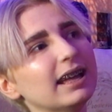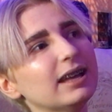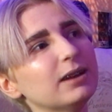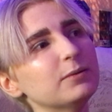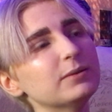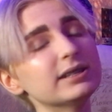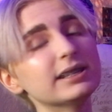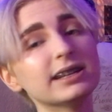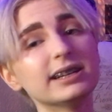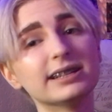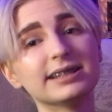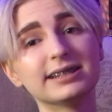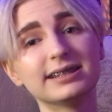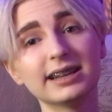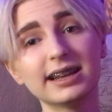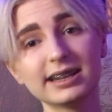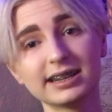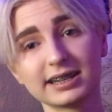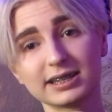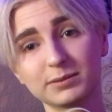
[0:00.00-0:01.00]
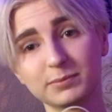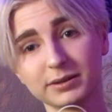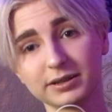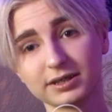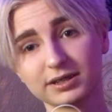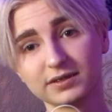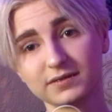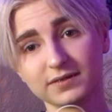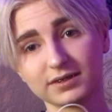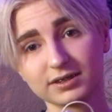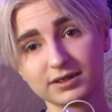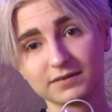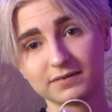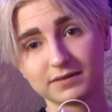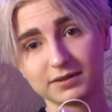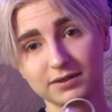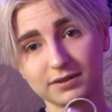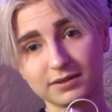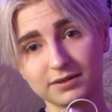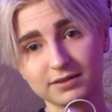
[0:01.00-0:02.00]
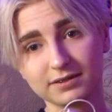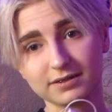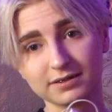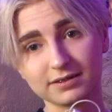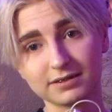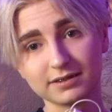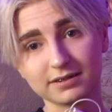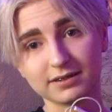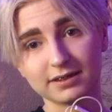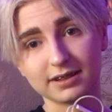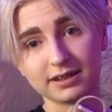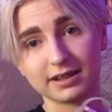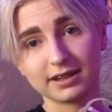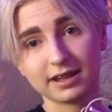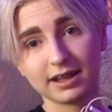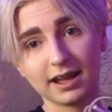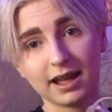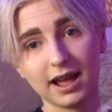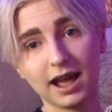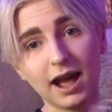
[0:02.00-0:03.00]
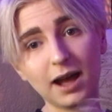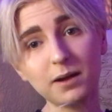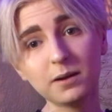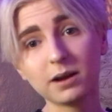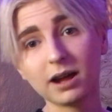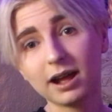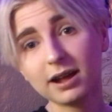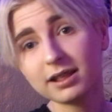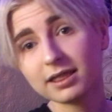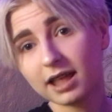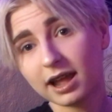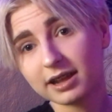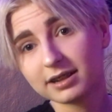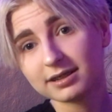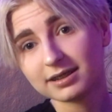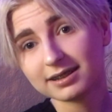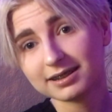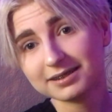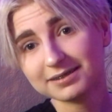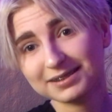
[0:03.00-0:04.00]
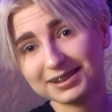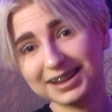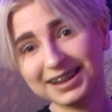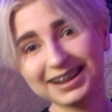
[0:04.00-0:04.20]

it was an insane experience, first of all. I, I liked it